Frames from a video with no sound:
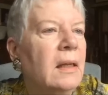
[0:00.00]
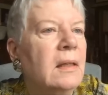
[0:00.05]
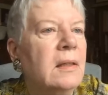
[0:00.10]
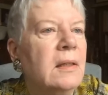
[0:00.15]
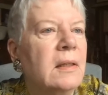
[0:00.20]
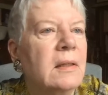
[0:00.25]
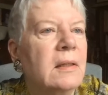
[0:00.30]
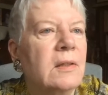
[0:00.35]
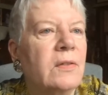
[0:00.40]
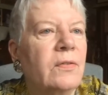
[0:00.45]

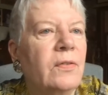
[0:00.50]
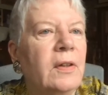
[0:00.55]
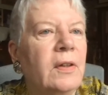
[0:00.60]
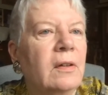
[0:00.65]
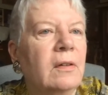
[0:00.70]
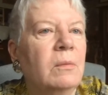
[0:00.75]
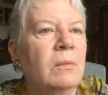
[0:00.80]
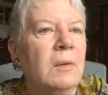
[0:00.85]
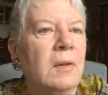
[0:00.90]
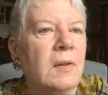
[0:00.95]
into this
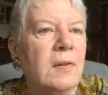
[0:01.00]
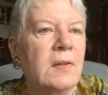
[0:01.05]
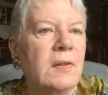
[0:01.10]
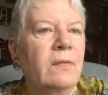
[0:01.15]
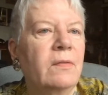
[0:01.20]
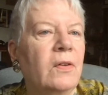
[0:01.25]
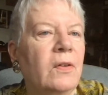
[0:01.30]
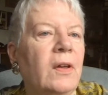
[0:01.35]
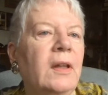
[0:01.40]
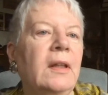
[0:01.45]
field was
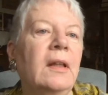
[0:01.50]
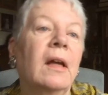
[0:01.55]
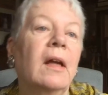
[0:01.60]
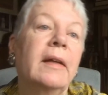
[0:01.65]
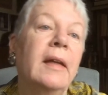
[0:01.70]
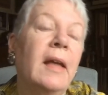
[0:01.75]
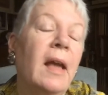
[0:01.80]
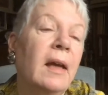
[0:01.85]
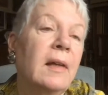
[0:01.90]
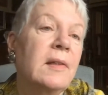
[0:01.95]
a very
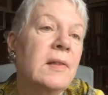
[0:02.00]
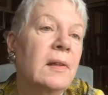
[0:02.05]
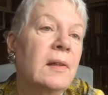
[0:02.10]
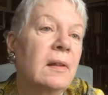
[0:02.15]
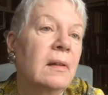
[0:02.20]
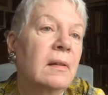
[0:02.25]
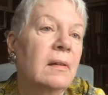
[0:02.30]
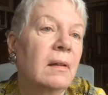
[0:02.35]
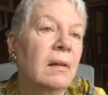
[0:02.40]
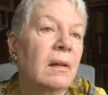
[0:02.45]
lucky
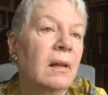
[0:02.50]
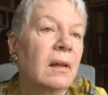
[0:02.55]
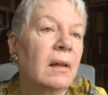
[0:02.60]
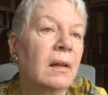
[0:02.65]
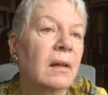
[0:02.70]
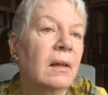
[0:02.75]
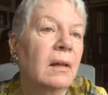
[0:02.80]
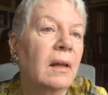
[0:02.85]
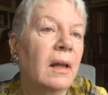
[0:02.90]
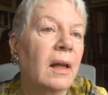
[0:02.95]
accident.
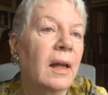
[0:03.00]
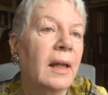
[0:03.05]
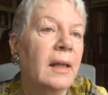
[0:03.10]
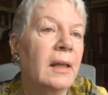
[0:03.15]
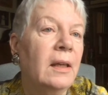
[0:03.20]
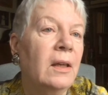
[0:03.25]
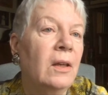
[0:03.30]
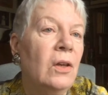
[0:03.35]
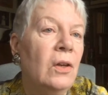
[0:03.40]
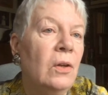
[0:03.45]

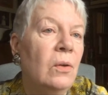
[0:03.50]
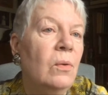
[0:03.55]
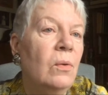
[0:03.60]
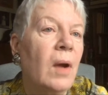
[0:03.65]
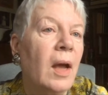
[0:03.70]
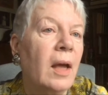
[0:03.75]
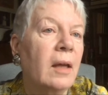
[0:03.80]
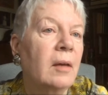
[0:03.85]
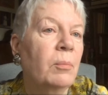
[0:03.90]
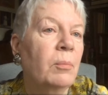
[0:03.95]
I
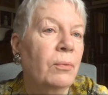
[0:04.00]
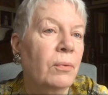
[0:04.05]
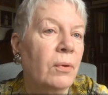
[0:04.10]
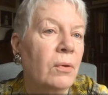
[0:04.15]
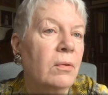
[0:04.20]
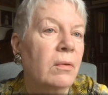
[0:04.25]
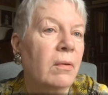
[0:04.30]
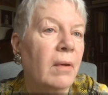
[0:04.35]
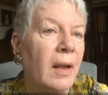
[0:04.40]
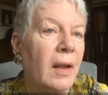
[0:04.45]
knew how to
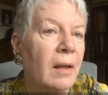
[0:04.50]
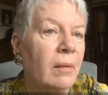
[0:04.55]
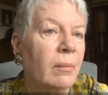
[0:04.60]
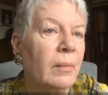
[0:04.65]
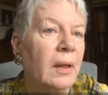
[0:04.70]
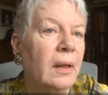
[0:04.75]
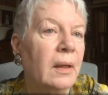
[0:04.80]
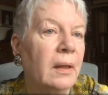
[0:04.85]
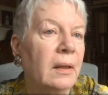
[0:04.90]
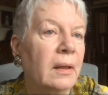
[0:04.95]

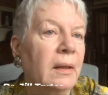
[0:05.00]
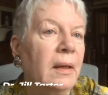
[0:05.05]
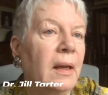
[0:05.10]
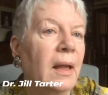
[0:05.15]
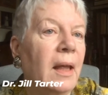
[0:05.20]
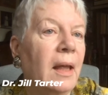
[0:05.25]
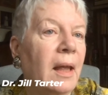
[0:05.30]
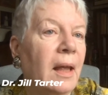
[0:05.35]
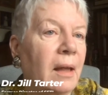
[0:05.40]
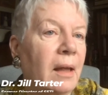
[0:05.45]
program an
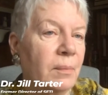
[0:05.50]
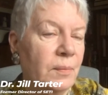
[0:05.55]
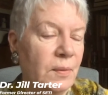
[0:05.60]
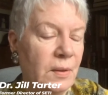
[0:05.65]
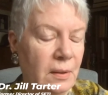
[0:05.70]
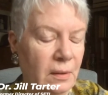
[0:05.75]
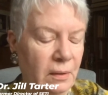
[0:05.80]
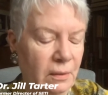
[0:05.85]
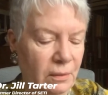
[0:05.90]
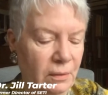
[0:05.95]

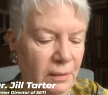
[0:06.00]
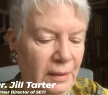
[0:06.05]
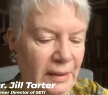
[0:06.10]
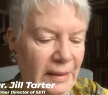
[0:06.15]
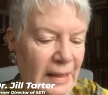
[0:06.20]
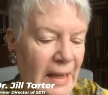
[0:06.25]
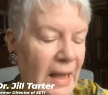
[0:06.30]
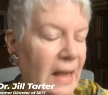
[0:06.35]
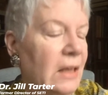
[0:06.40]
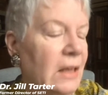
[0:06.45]

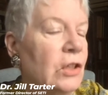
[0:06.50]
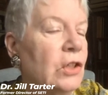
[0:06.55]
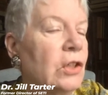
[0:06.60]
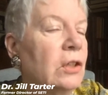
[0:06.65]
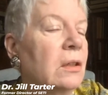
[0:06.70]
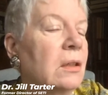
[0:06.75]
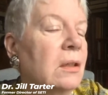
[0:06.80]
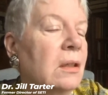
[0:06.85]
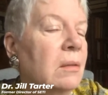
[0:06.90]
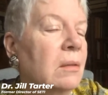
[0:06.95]
absolutely
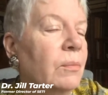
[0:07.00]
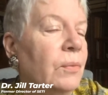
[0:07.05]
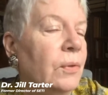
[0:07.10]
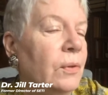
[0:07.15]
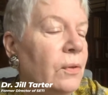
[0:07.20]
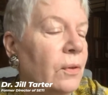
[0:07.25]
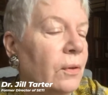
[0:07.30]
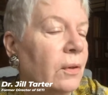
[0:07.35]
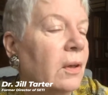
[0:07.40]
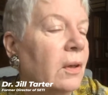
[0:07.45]
ancient
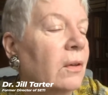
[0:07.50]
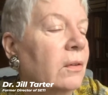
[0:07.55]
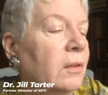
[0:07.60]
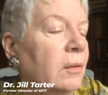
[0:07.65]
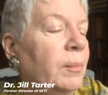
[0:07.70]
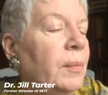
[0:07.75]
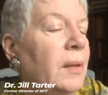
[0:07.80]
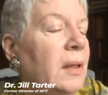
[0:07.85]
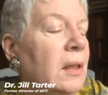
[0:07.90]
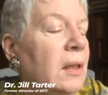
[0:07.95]
computer called
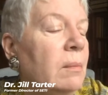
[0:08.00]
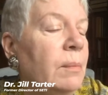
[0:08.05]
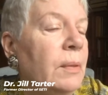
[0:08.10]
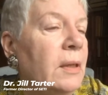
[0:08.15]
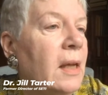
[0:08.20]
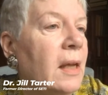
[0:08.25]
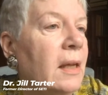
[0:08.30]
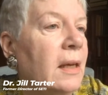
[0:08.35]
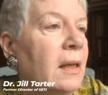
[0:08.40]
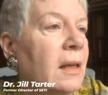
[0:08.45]
a
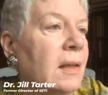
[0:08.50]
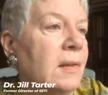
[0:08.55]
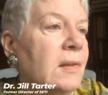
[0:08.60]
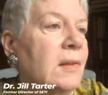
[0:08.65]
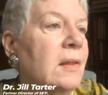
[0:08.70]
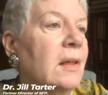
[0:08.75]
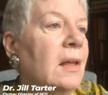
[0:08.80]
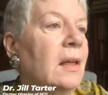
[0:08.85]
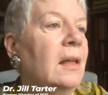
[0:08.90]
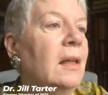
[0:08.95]

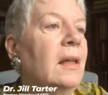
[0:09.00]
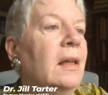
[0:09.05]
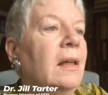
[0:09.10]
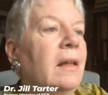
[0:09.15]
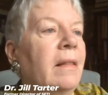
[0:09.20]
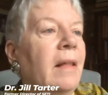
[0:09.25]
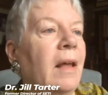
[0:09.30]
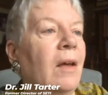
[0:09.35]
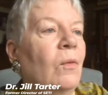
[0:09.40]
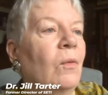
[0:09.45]
PDP-8S.
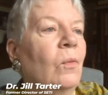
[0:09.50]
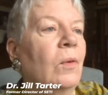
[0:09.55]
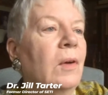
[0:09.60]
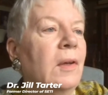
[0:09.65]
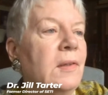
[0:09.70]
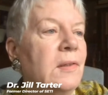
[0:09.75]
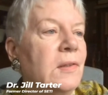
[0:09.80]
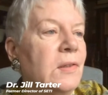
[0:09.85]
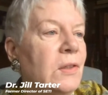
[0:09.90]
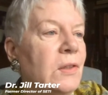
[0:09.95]
That
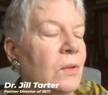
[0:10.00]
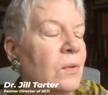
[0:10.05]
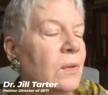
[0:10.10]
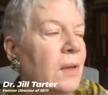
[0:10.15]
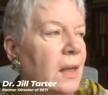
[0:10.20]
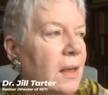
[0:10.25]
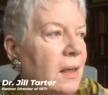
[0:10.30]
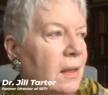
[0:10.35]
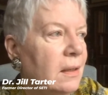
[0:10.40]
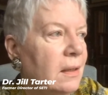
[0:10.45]
was
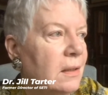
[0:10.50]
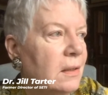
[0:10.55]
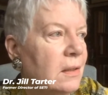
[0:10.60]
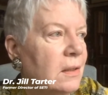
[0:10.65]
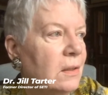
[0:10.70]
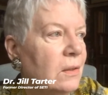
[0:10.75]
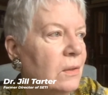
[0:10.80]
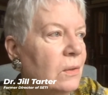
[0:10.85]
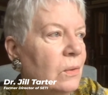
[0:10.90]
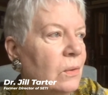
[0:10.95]
donated
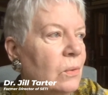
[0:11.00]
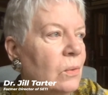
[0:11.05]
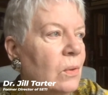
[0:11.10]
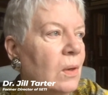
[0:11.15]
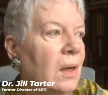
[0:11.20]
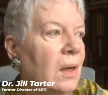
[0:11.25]
to